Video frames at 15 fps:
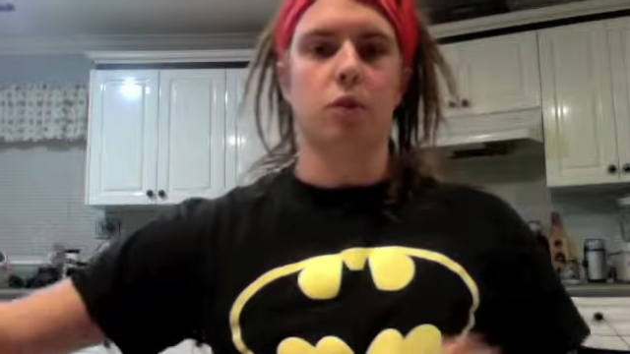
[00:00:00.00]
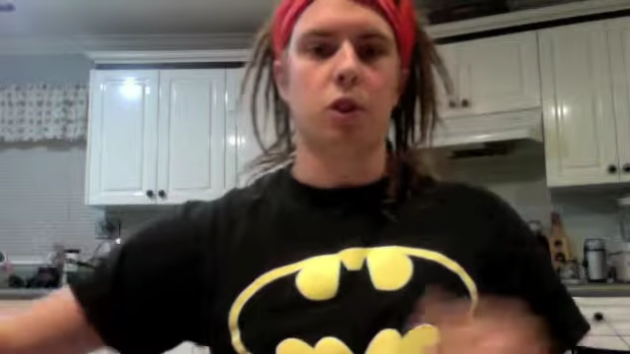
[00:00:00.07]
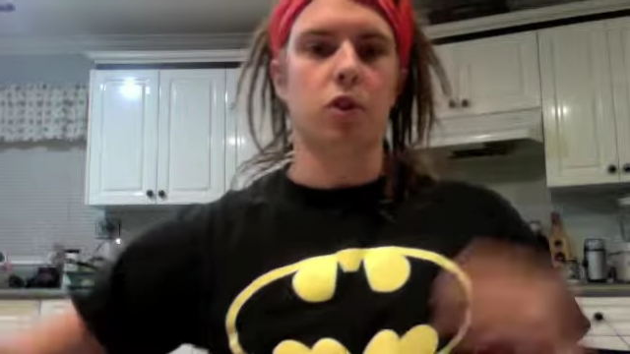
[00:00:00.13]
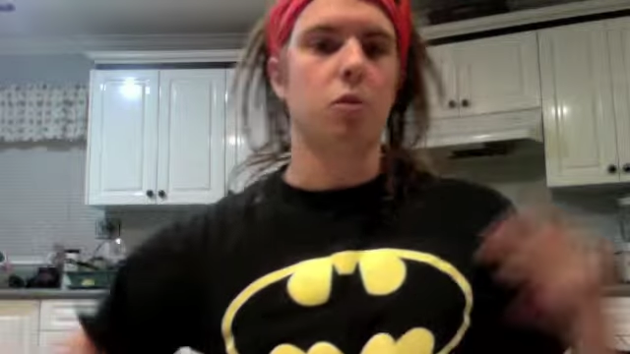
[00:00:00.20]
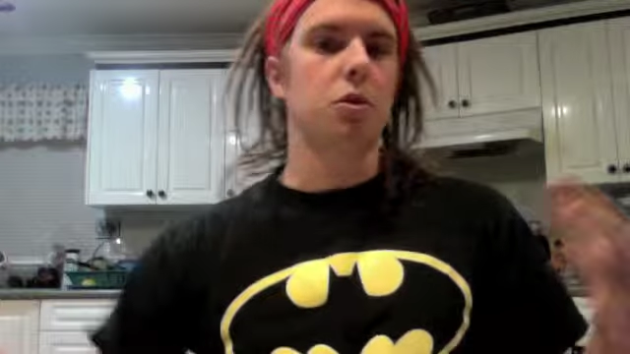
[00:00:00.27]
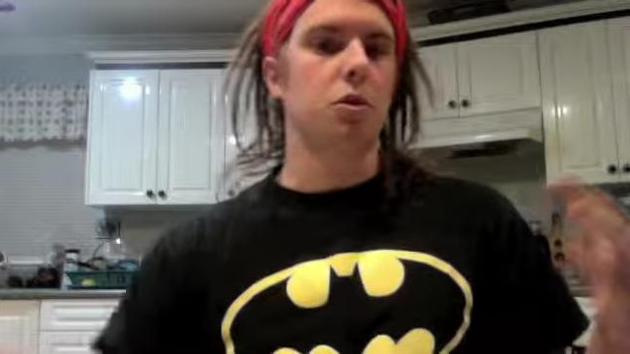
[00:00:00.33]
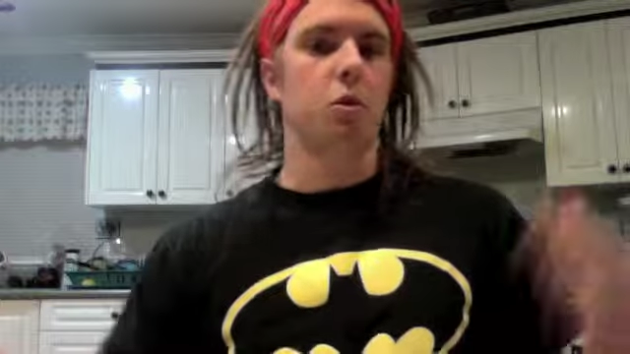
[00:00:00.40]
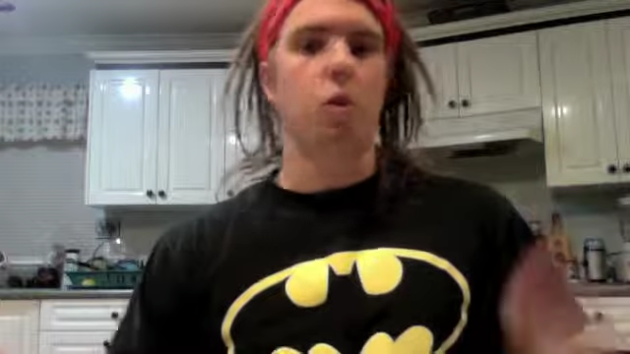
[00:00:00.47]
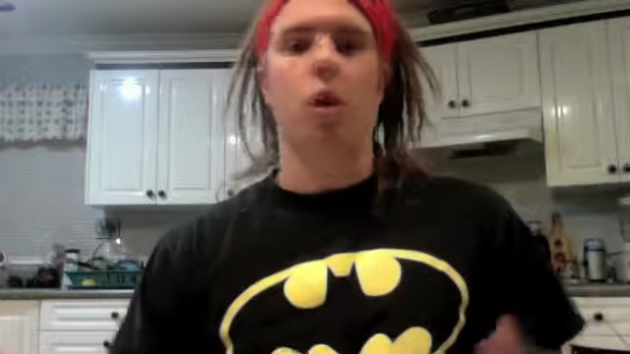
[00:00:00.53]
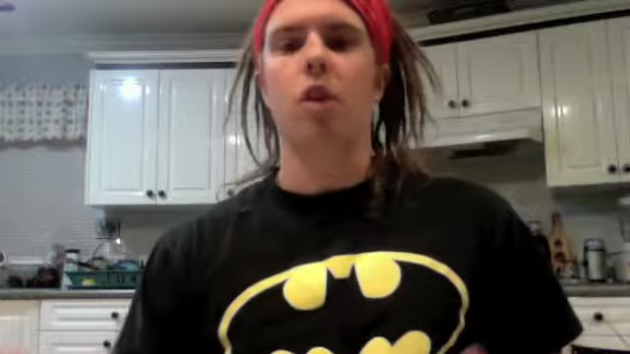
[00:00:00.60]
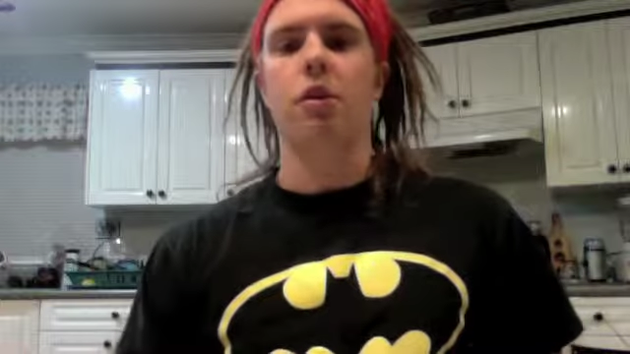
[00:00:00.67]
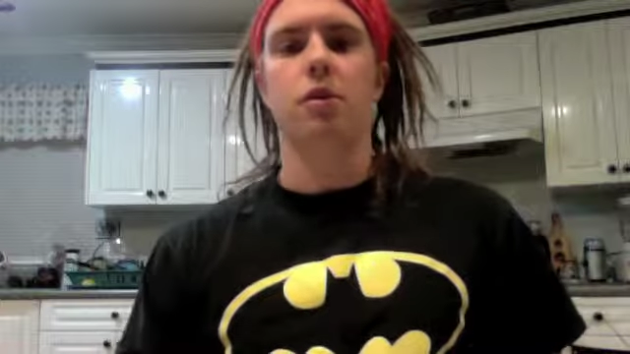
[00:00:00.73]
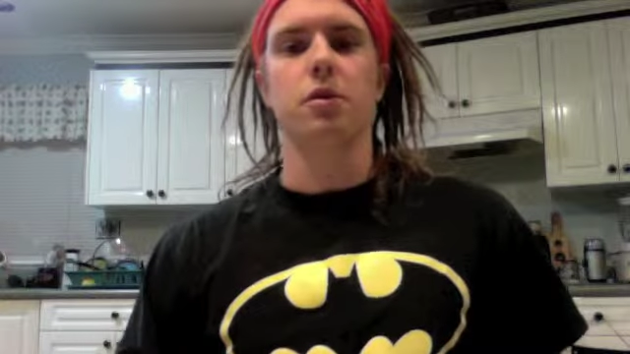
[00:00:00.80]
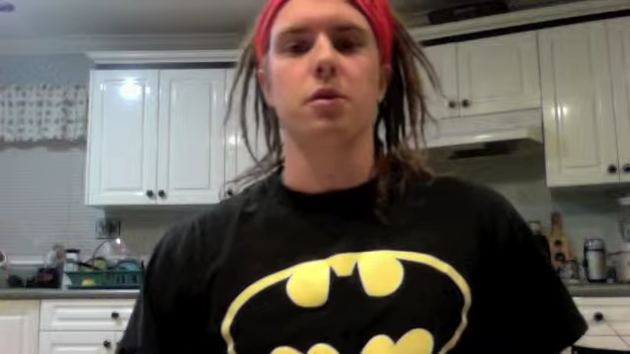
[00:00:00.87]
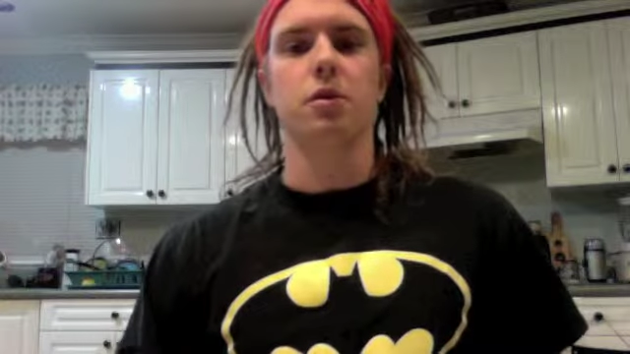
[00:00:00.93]
watched a bunch of
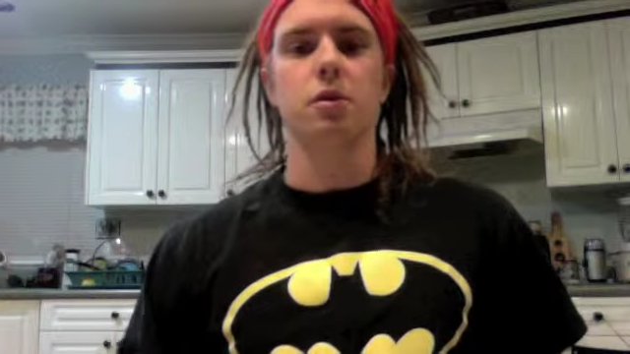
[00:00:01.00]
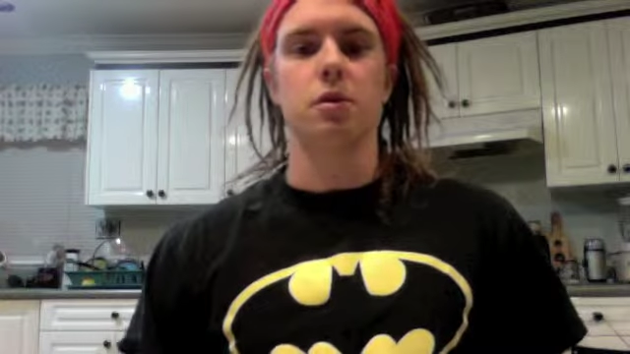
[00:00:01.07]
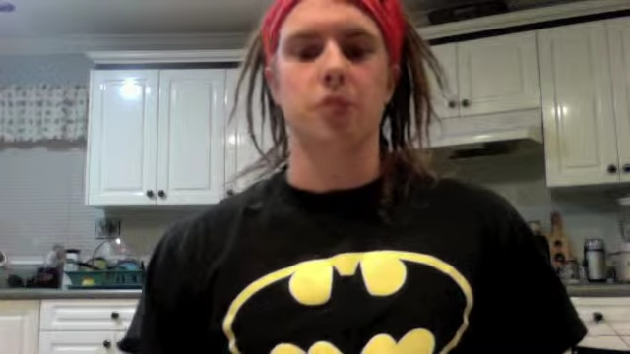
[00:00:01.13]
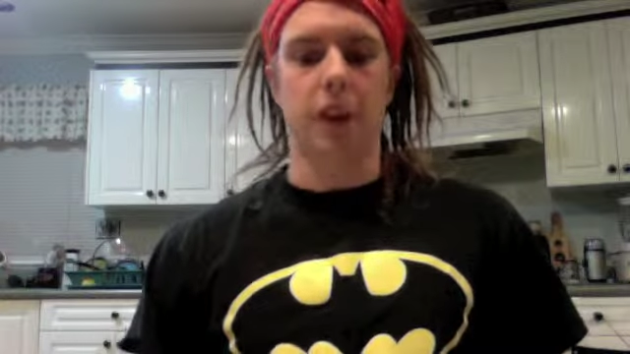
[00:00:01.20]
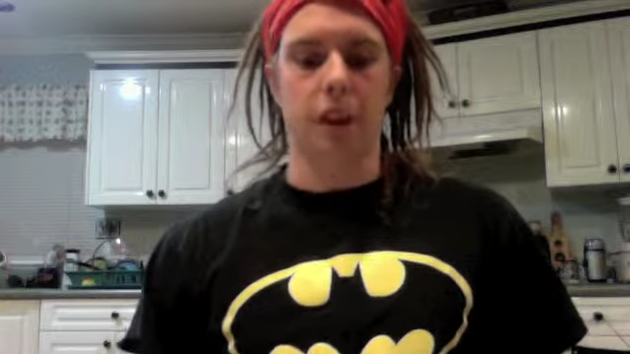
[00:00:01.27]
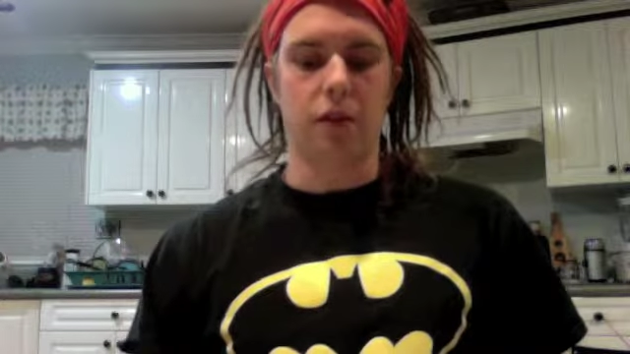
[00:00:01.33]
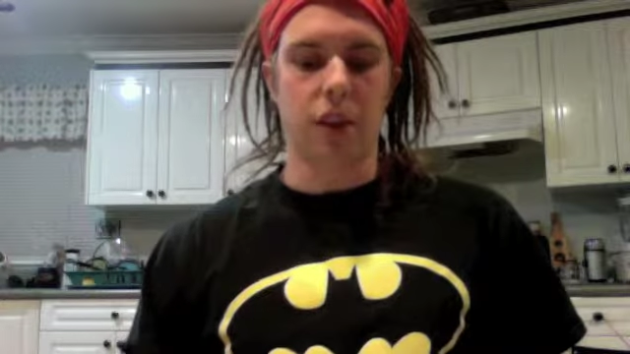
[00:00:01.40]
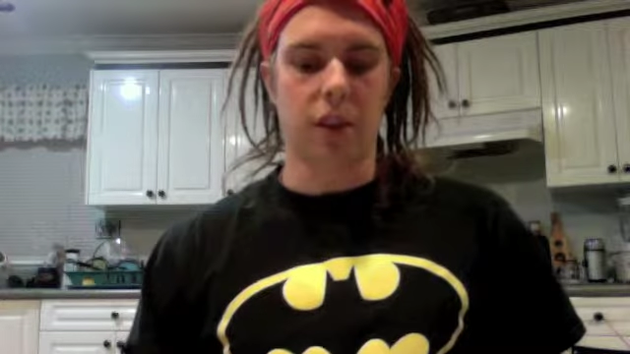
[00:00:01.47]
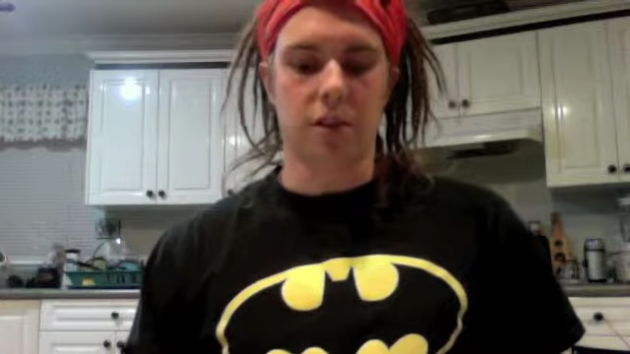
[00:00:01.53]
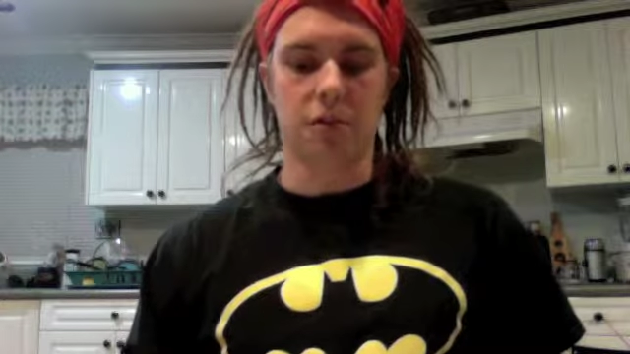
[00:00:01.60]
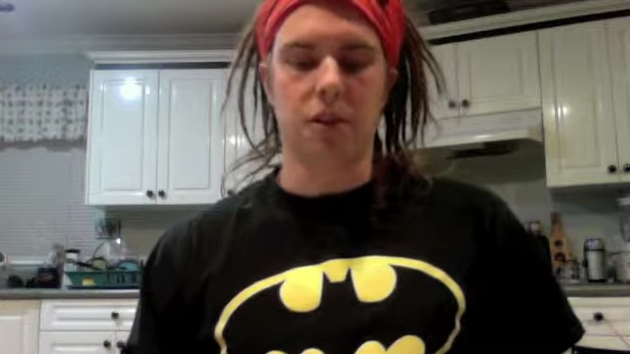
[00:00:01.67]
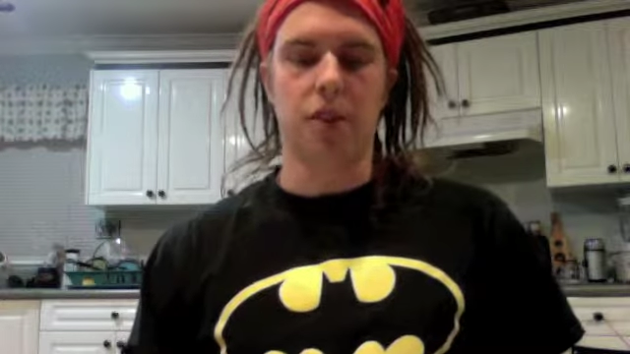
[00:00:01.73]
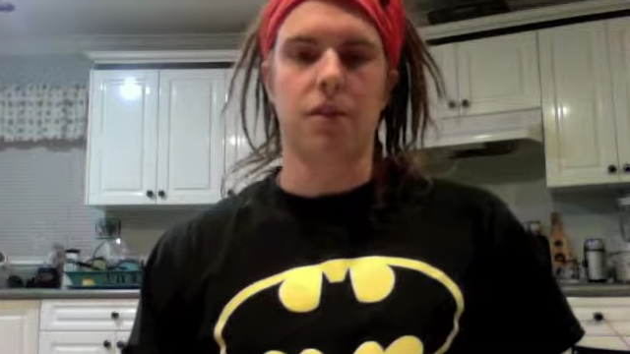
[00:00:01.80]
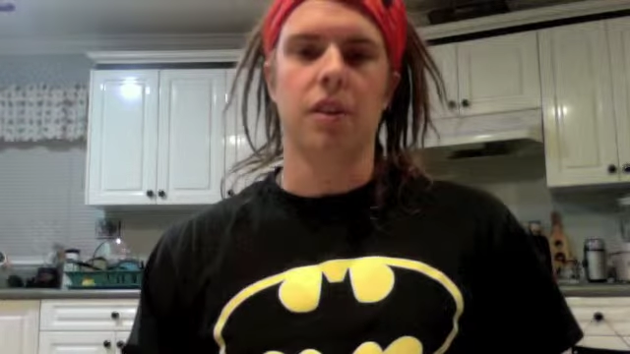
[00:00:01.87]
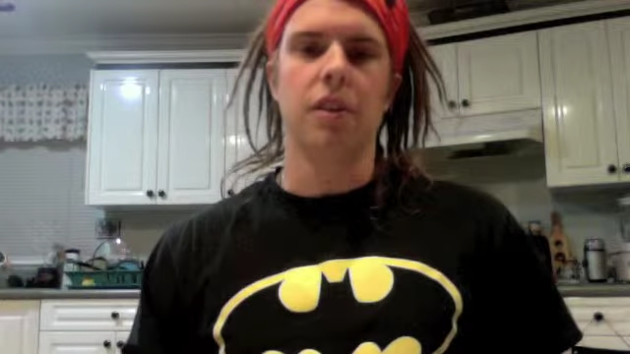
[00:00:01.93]
walkthroughs, and read some
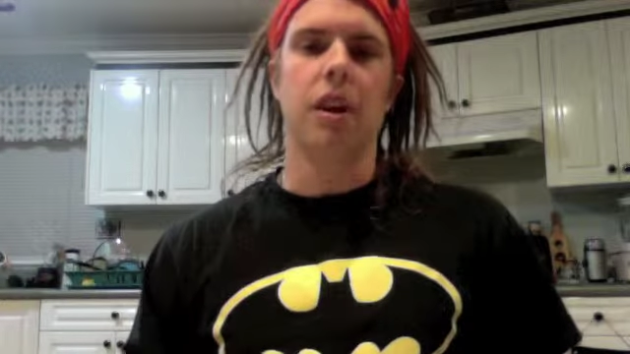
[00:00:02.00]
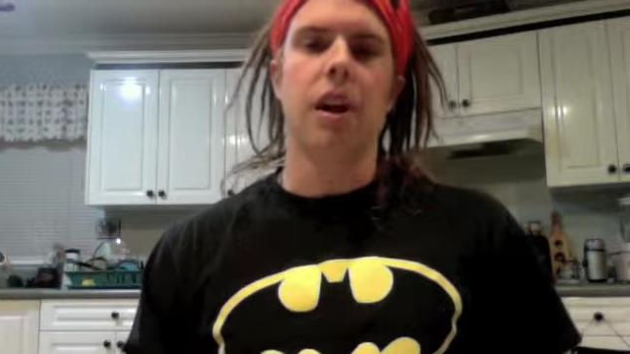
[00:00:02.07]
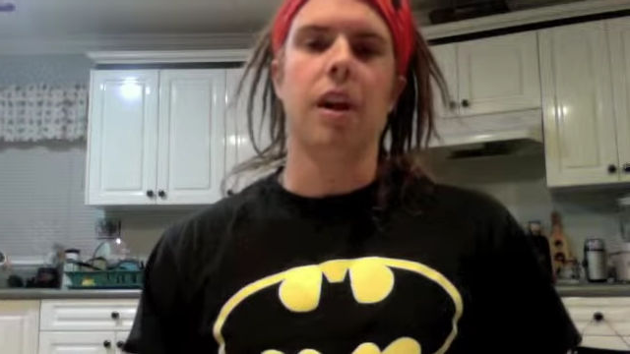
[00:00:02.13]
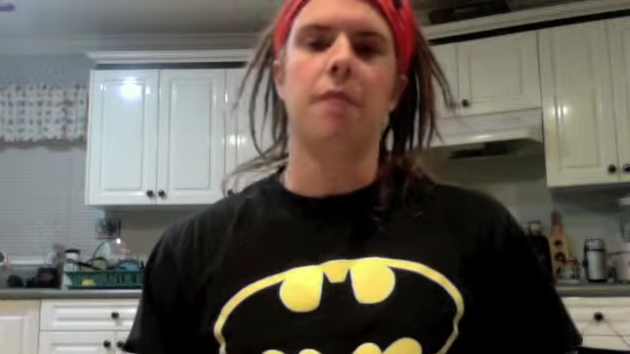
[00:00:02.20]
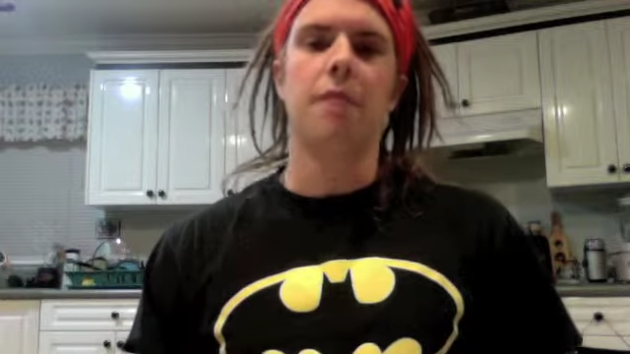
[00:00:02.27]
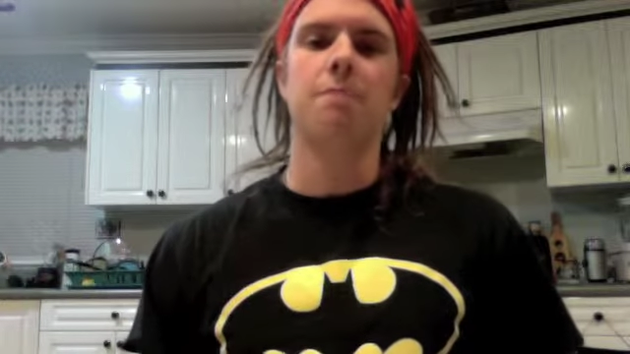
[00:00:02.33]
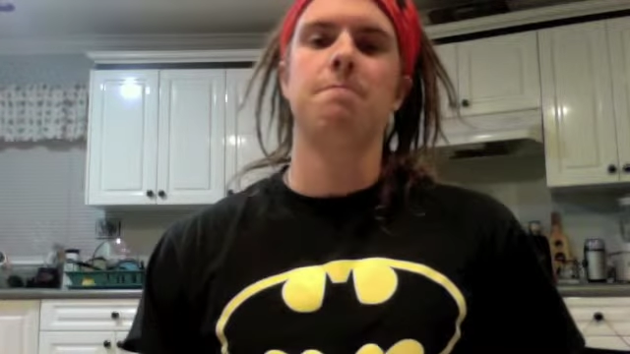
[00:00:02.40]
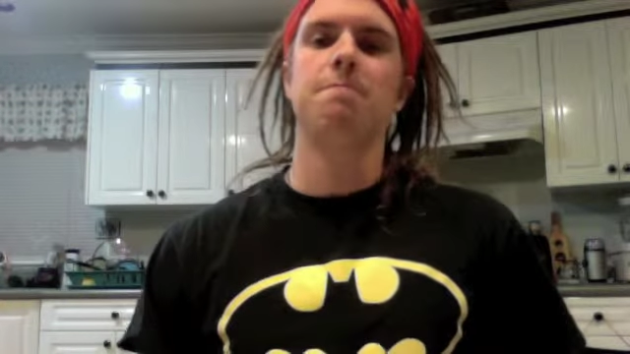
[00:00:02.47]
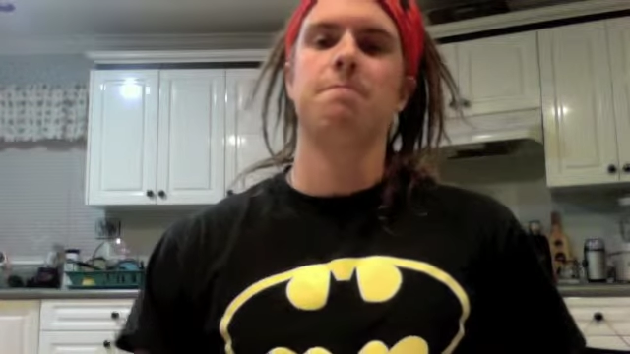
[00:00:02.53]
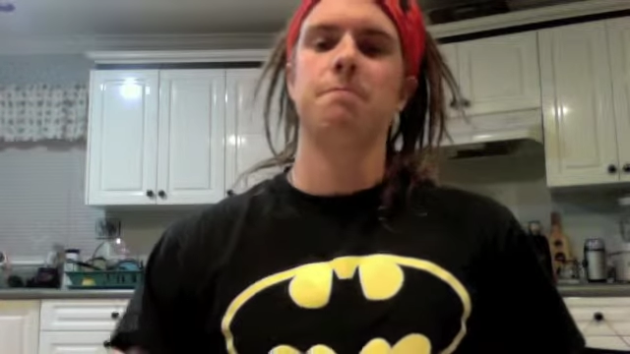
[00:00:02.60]
stuff online.